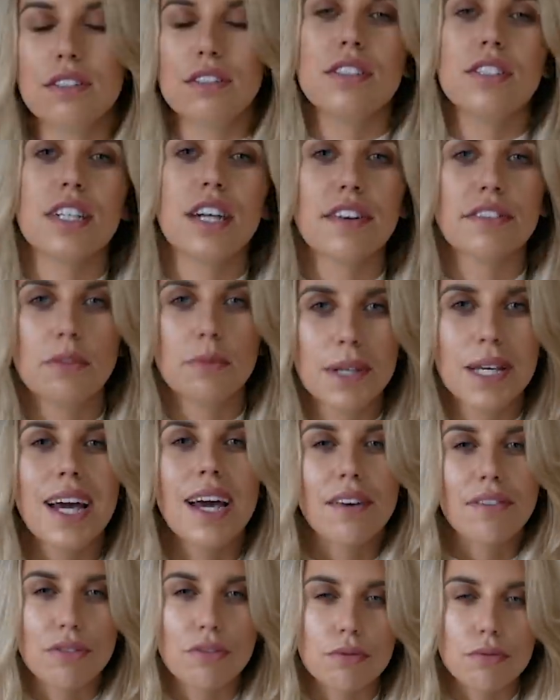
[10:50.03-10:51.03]
You'd have to be
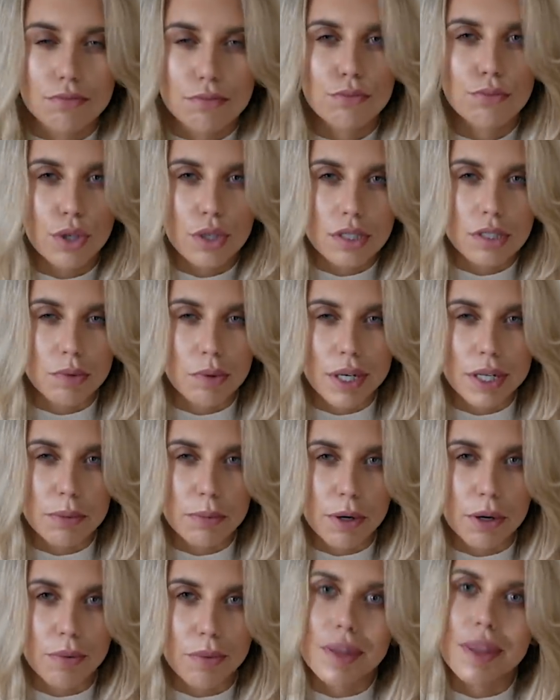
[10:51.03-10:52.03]
careful on where you
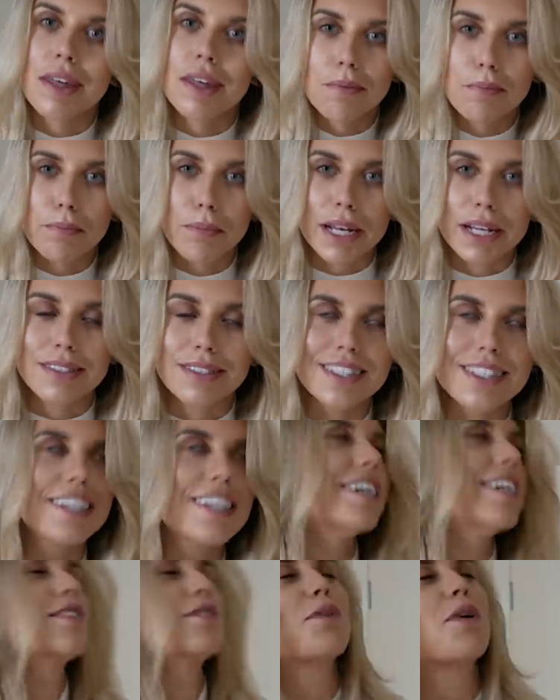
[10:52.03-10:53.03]
put with it,
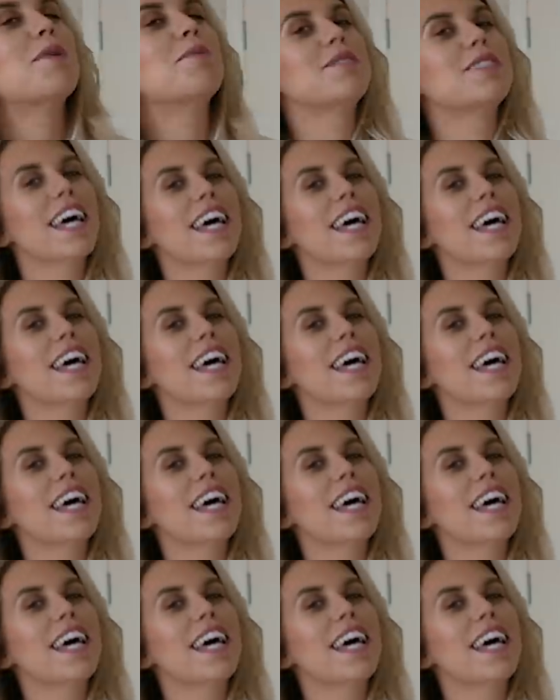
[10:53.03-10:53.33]
basically, is what I'm